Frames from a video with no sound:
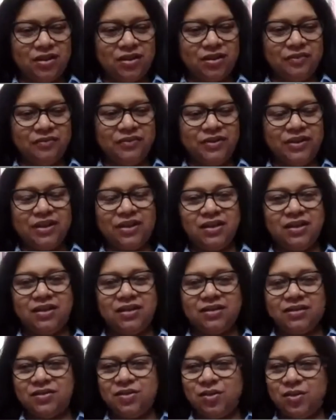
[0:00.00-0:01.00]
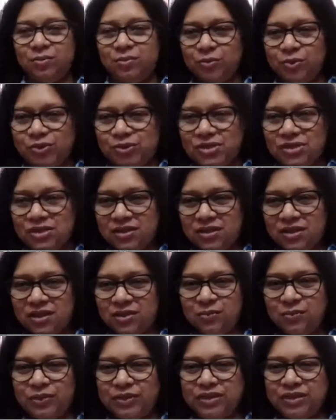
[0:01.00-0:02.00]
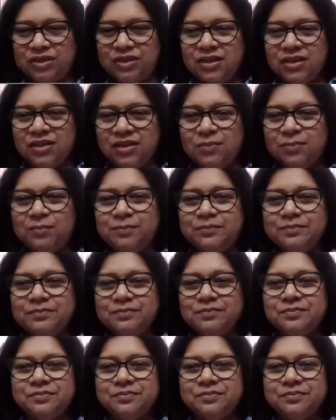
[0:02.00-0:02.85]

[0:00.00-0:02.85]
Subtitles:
are we almost done with the time?